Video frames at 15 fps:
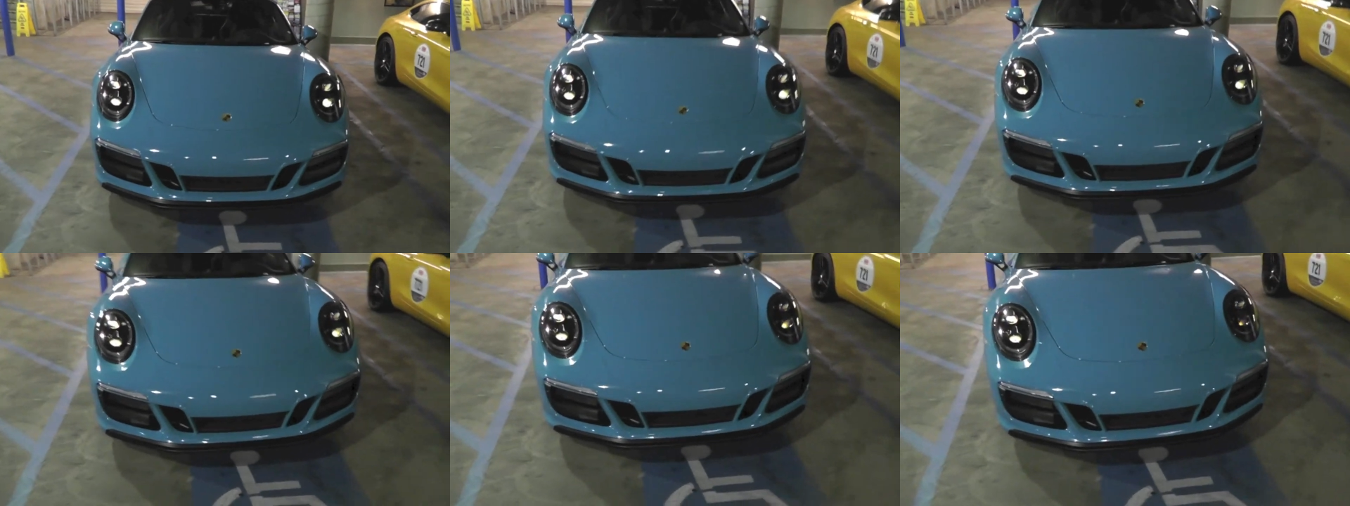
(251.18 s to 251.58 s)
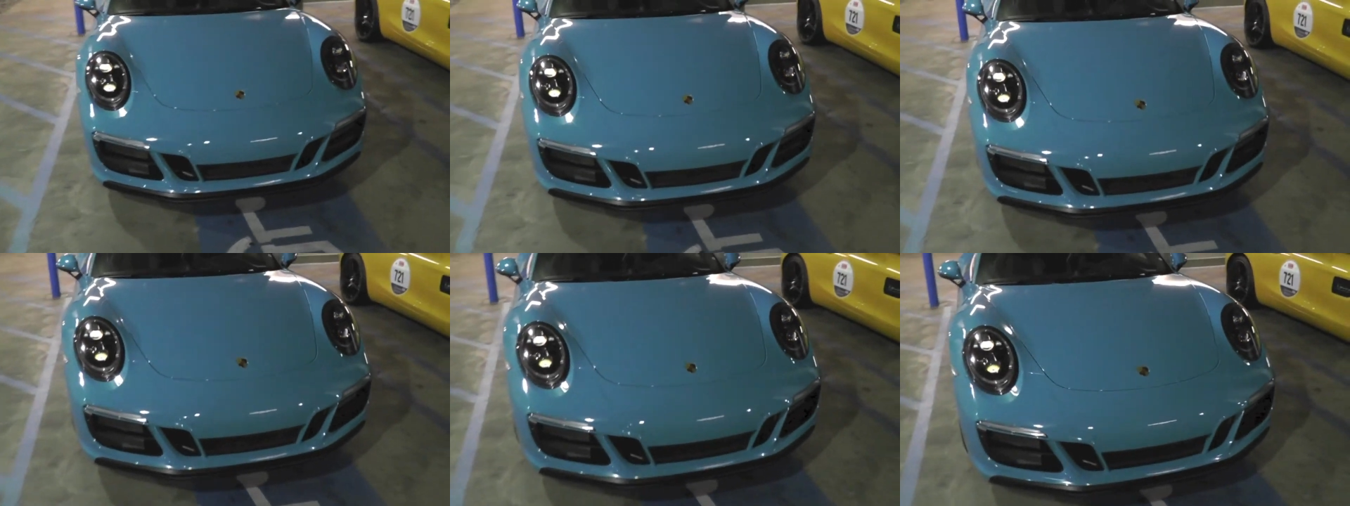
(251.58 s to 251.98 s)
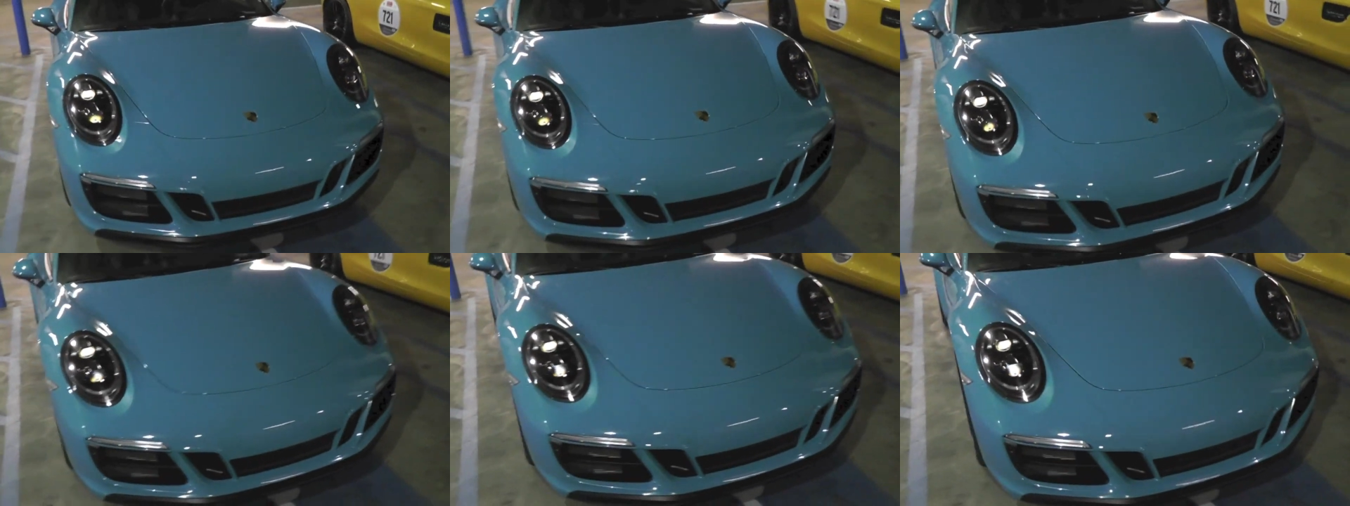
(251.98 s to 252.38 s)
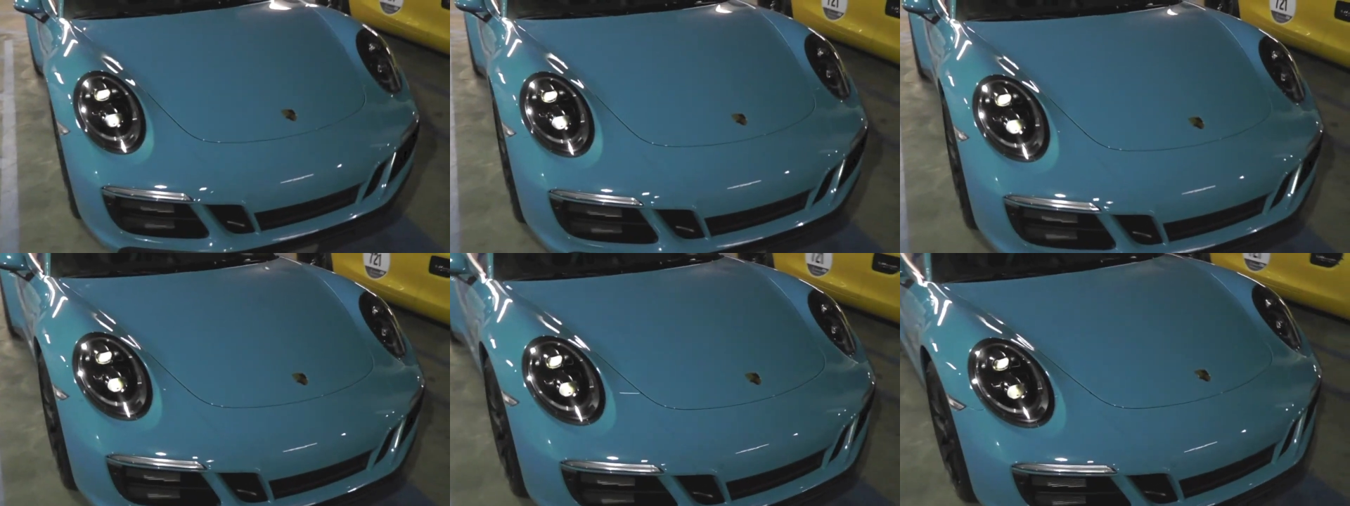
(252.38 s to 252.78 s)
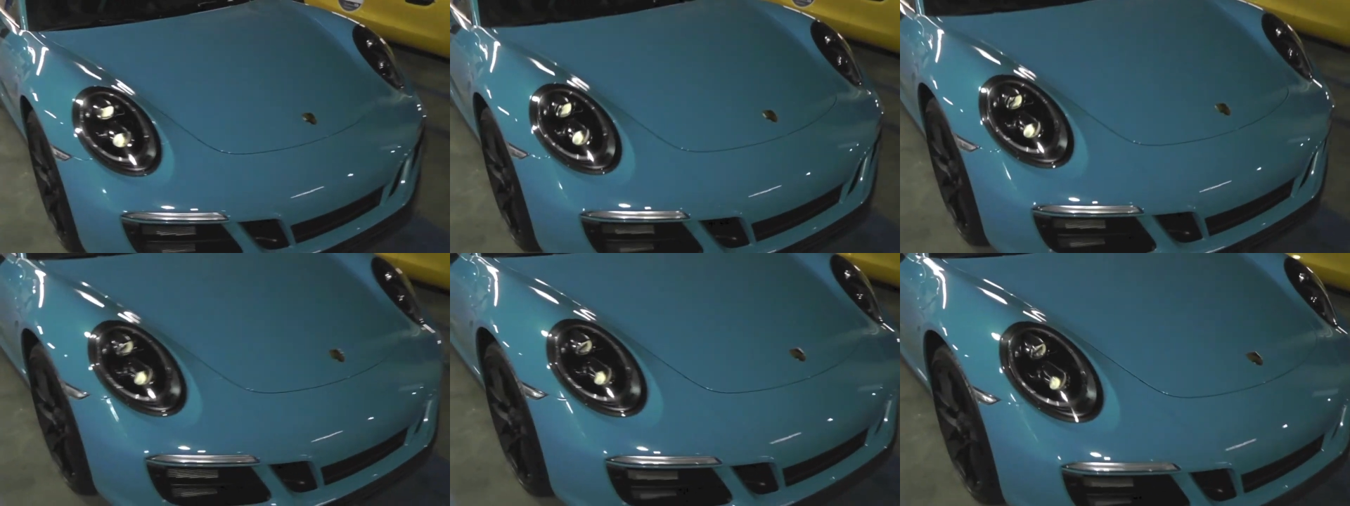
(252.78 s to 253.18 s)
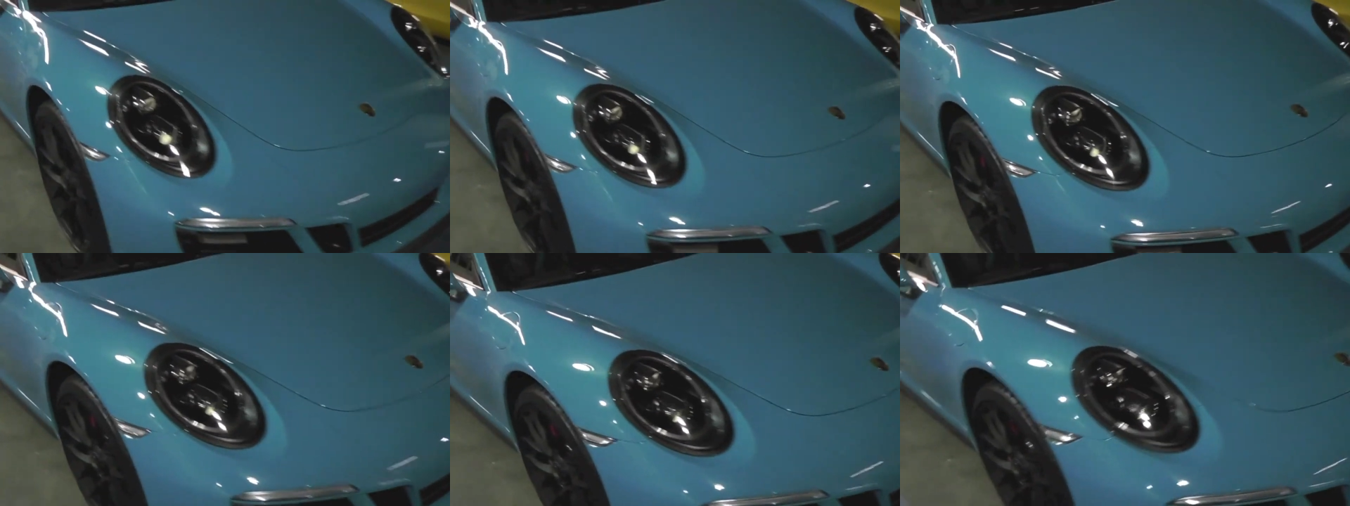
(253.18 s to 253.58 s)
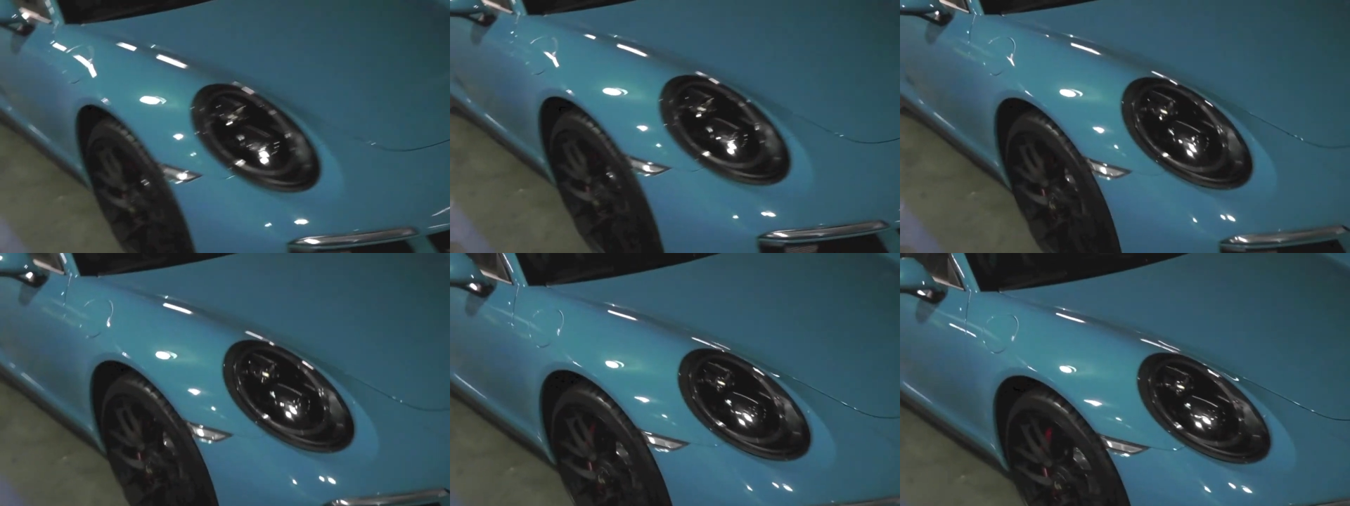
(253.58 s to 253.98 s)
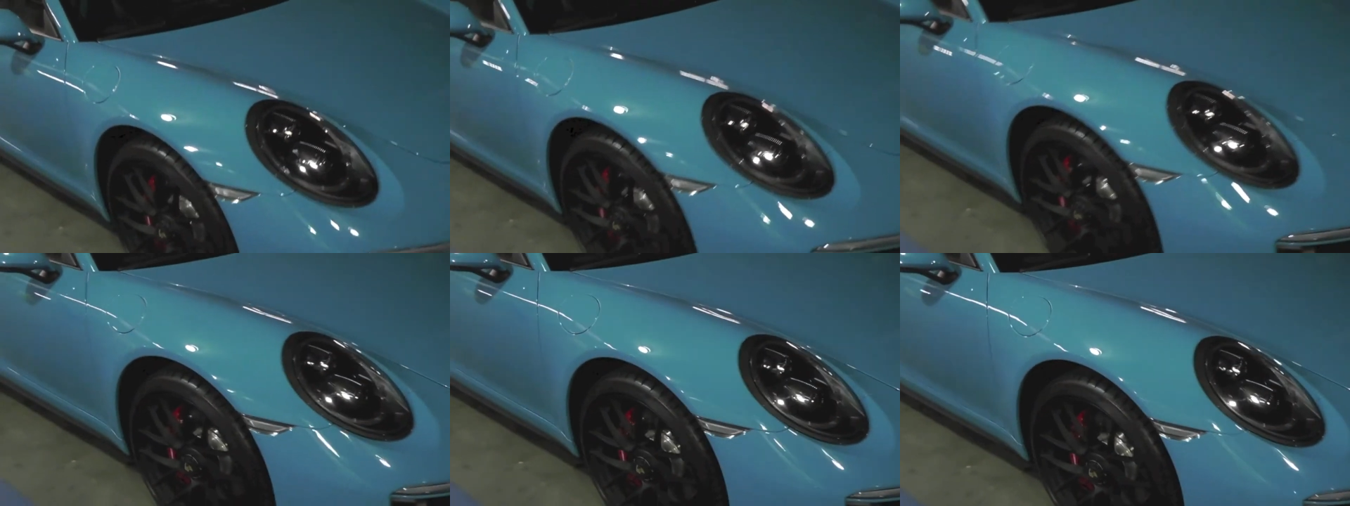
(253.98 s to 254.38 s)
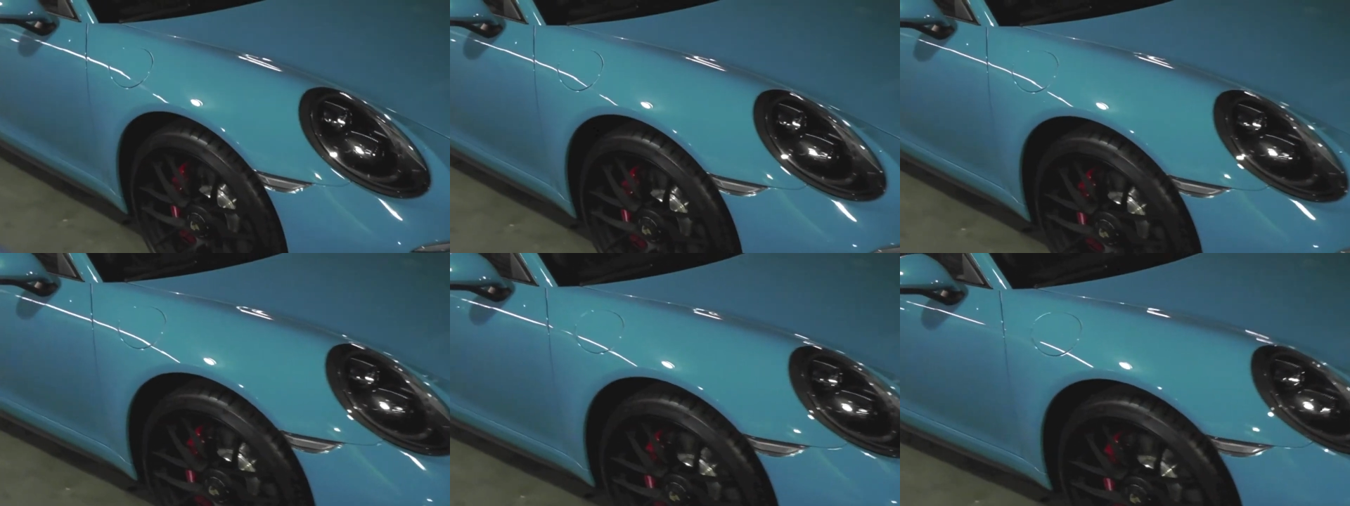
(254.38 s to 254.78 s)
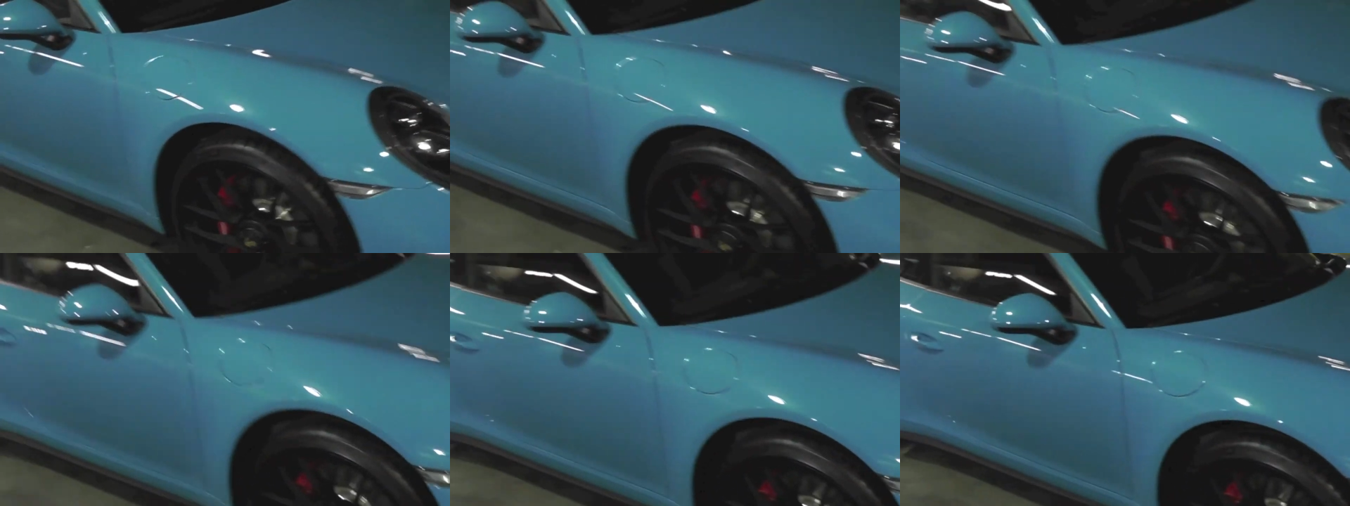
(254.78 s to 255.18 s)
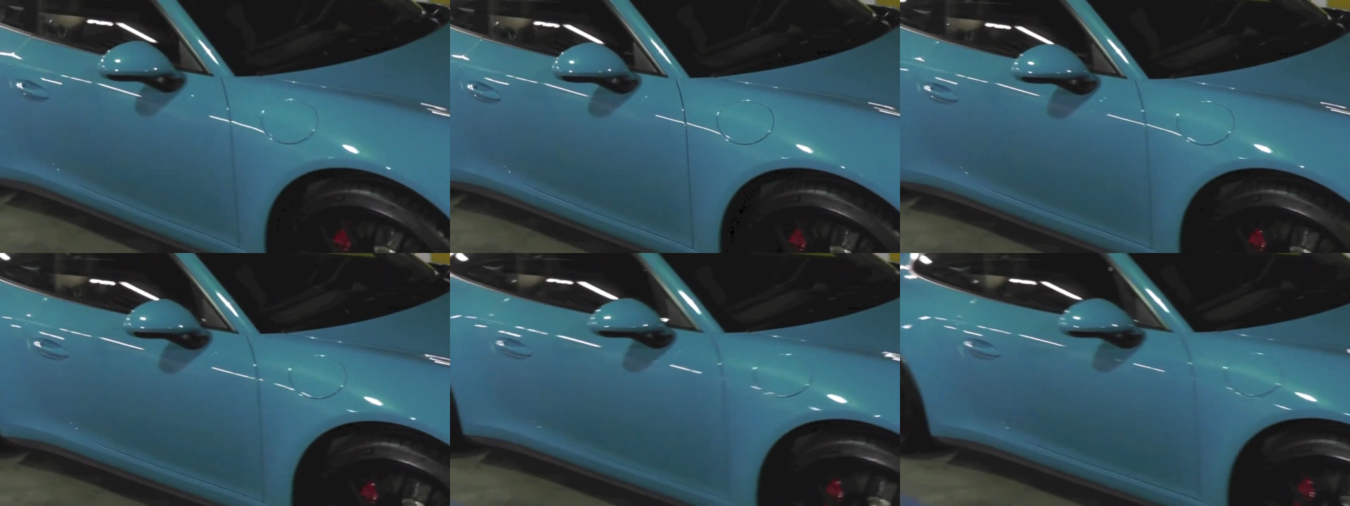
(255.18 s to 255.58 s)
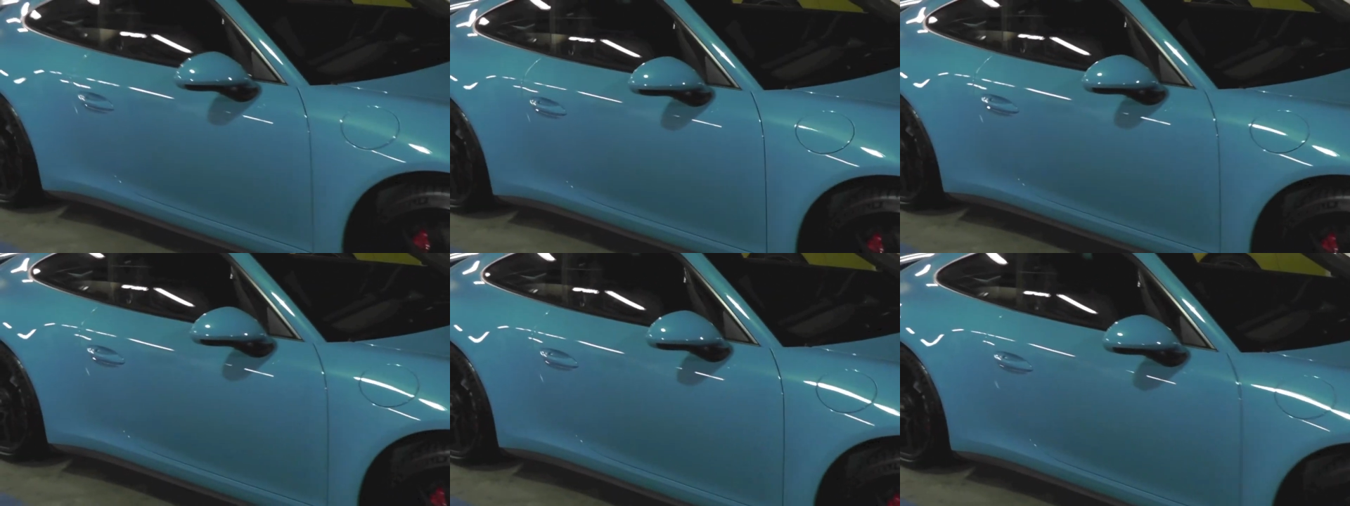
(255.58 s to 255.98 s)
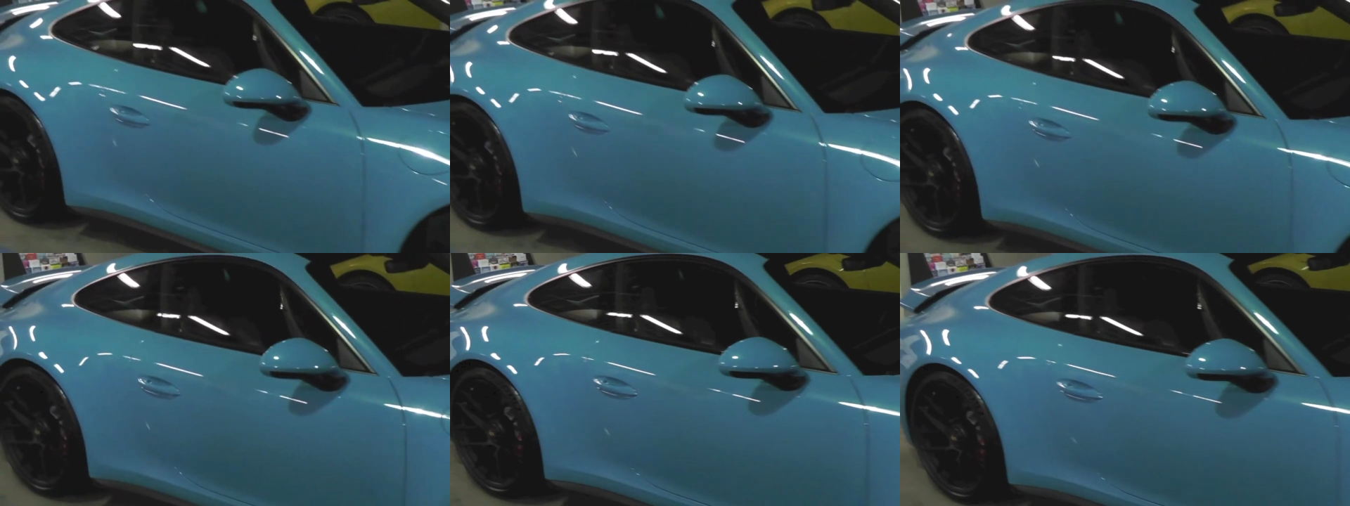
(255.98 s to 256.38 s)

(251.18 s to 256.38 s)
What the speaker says: No face is visible, so there are no lips to read.